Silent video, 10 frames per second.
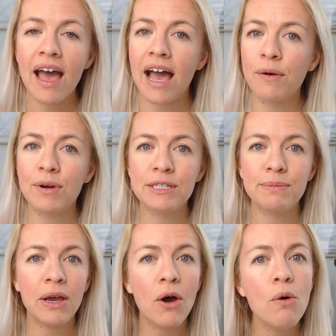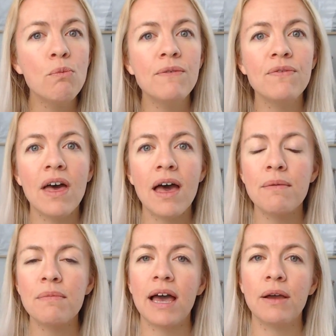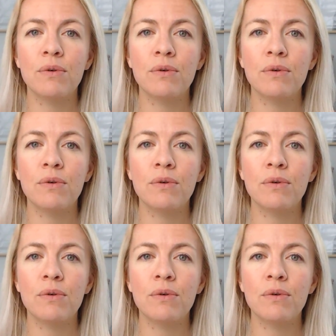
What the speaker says: I wanted to be home with them, I